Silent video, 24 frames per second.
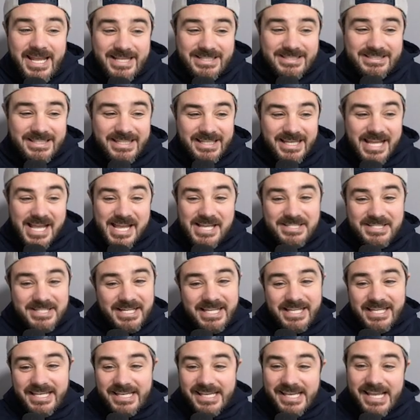is it? Did
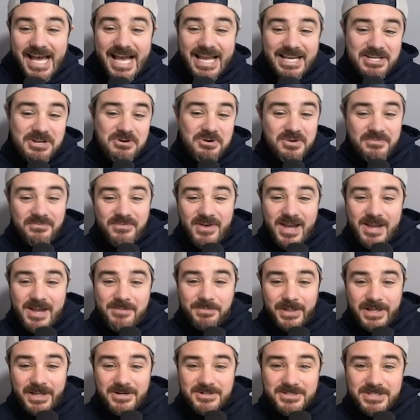he not notify
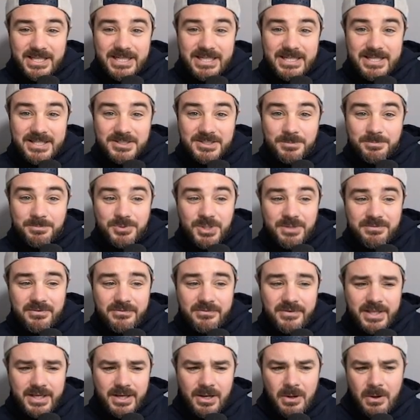players that he disapproved of
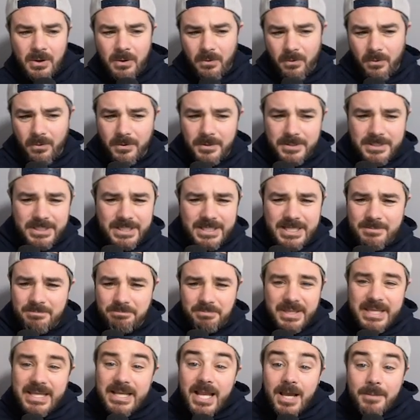it, or did he
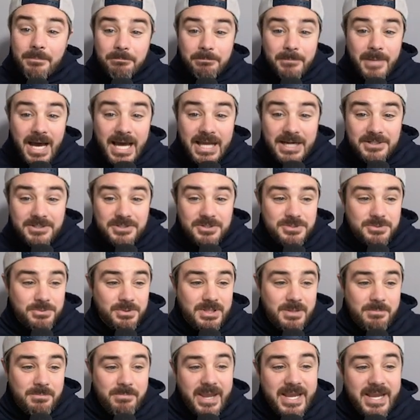beat up monitors with
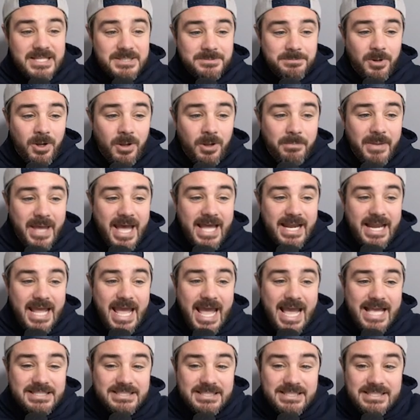a baseball bat
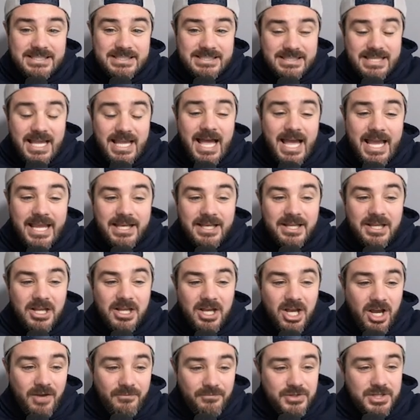as a sign
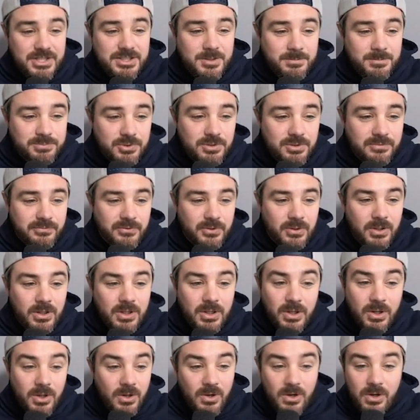of disapproval?
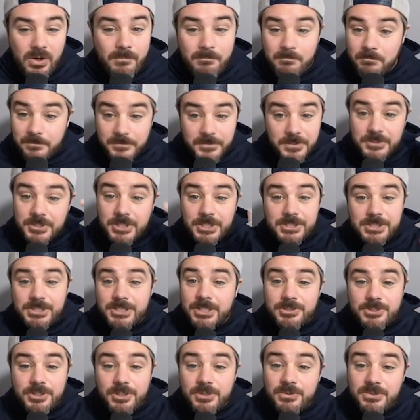You just
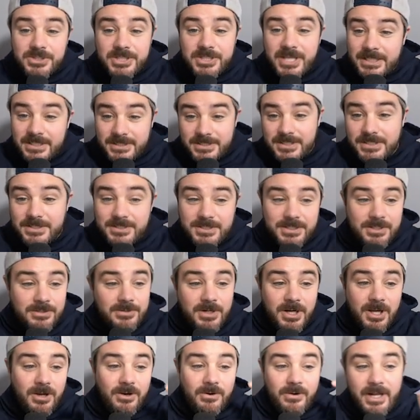did two sentences in a
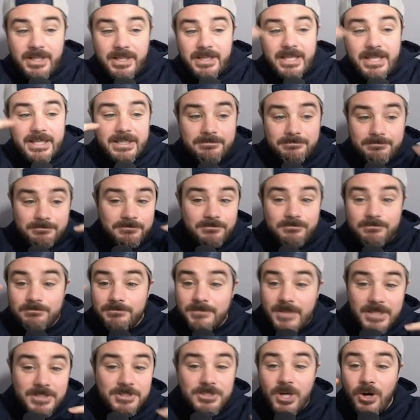row, and
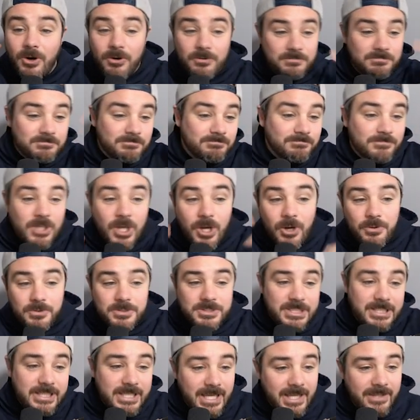they don't go
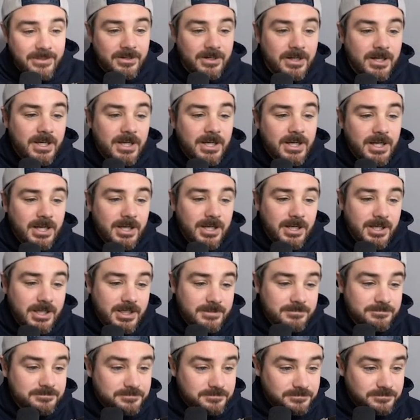together. And